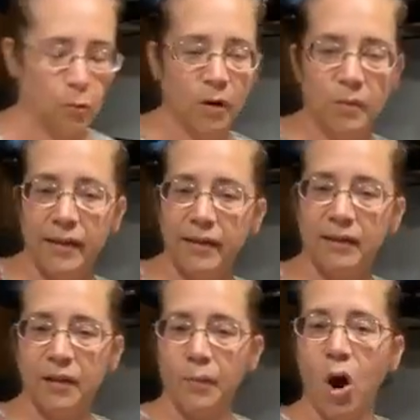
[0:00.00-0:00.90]

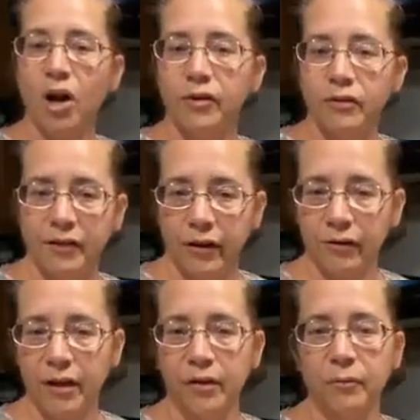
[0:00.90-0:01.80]
workplace partners,
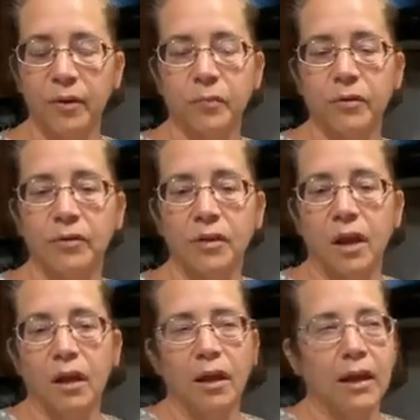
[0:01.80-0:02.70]
Carolina Reapers.
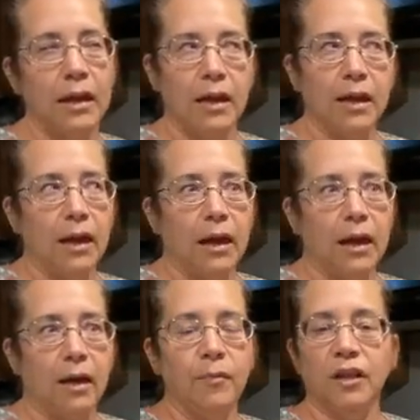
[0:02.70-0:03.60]

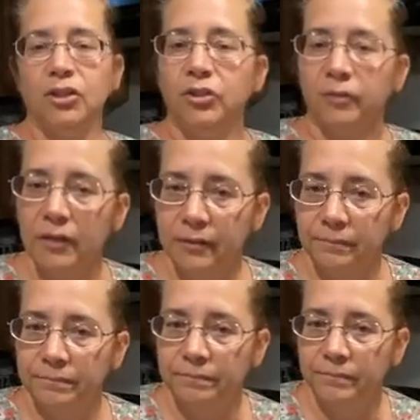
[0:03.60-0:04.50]
I'm not
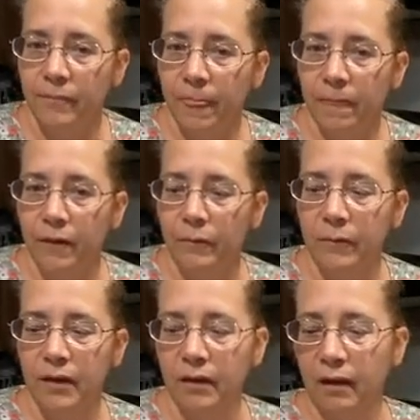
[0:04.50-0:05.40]
sure.
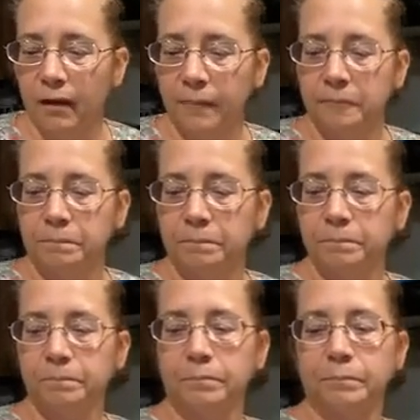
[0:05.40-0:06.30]
We had
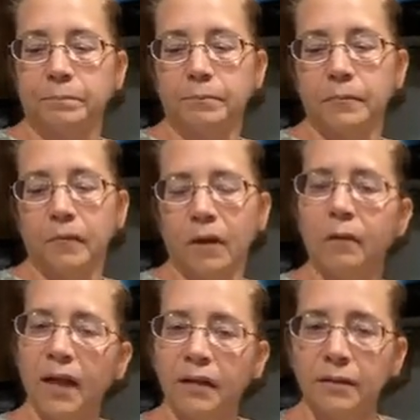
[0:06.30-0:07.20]

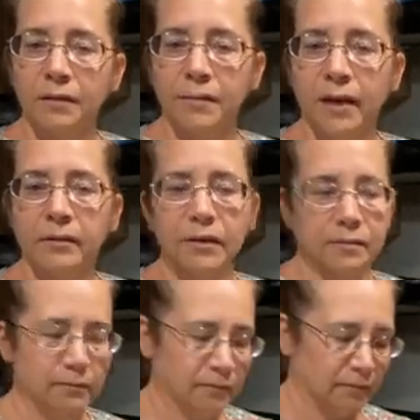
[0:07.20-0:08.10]
a little
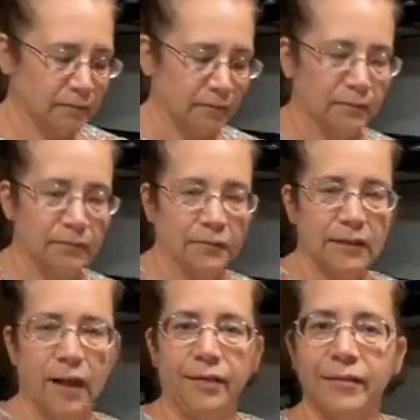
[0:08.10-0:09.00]
mouse
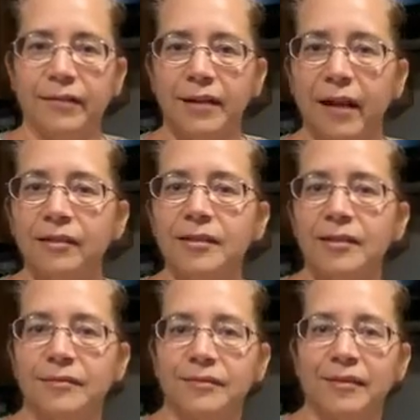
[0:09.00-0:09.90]
that got in the
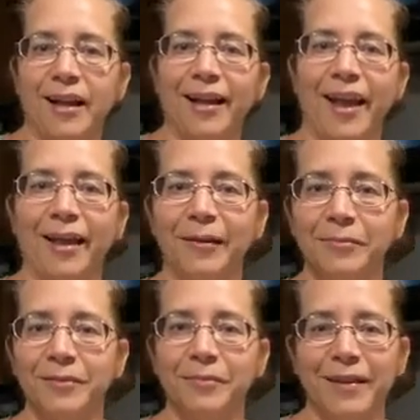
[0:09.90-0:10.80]
greenhouse and kind of ate
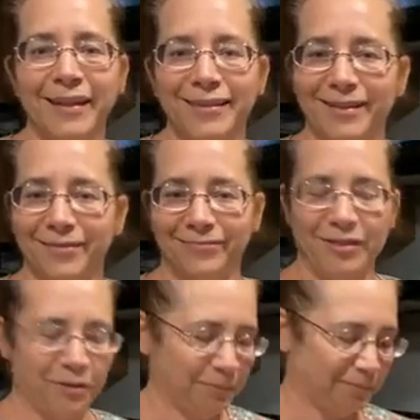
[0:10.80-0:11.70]
up some plants.
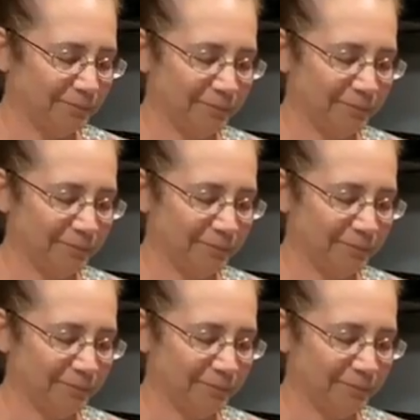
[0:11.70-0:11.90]
So